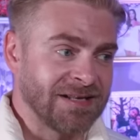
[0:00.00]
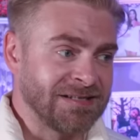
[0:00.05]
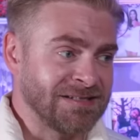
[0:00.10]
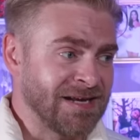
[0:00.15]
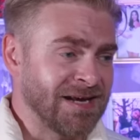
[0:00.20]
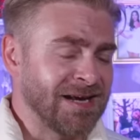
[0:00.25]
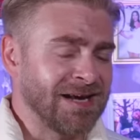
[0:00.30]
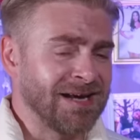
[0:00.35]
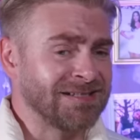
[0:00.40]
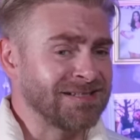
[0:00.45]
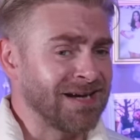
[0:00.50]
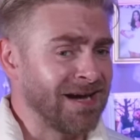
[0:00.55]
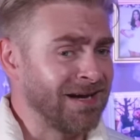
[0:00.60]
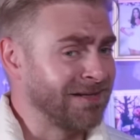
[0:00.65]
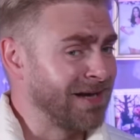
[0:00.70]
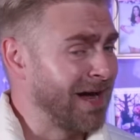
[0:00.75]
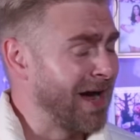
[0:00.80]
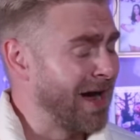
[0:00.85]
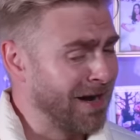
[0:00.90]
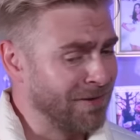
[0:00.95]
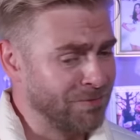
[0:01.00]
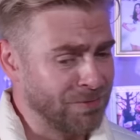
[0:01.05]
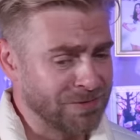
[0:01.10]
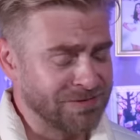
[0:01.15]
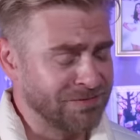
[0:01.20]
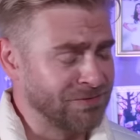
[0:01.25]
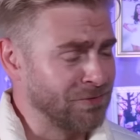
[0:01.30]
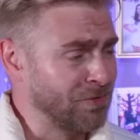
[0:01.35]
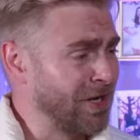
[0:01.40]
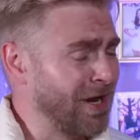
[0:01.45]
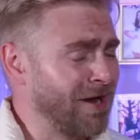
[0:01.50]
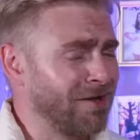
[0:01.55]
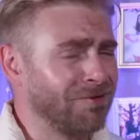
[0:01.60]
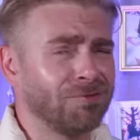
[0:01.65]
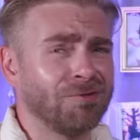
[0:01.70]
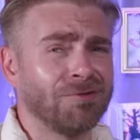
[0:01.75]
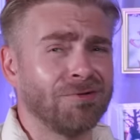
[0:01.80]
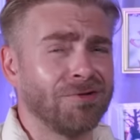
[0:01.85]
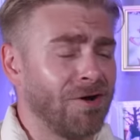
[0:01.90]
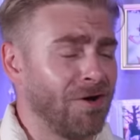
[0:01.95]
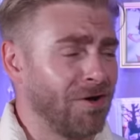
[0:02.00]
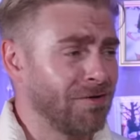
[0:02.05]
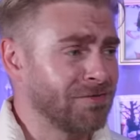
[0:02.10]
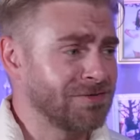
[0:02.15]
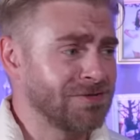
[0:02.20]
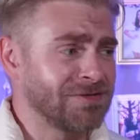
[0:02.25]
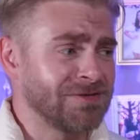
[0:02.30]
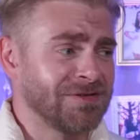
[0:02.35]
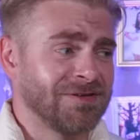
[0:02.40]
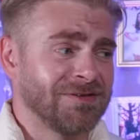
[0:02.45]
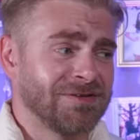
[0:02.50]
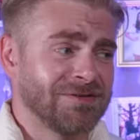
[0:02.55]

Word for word: they did. And I would have done it a lot